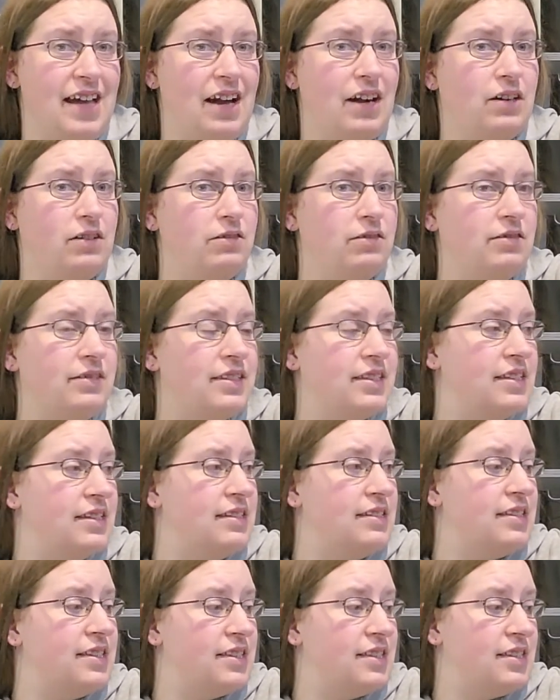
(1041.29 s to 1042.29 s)
out
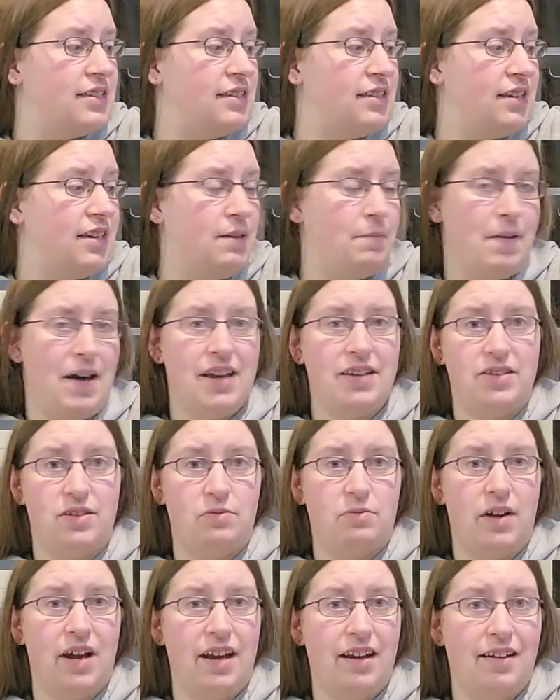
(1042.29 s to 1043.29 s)
since he passed
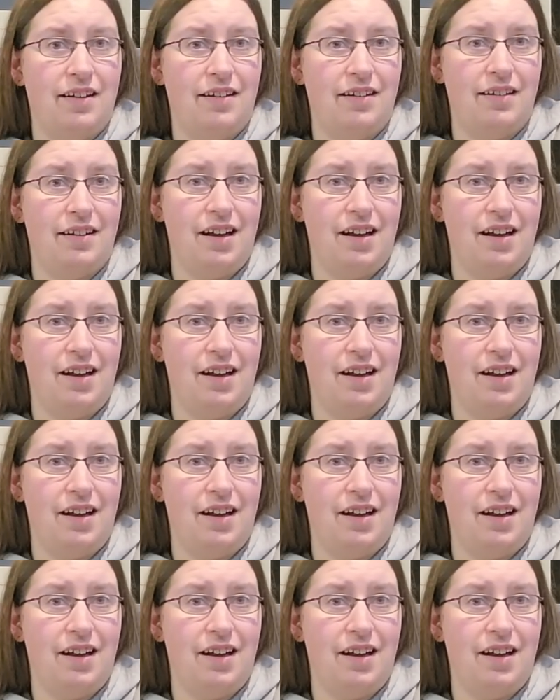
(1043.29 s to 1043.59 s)
away.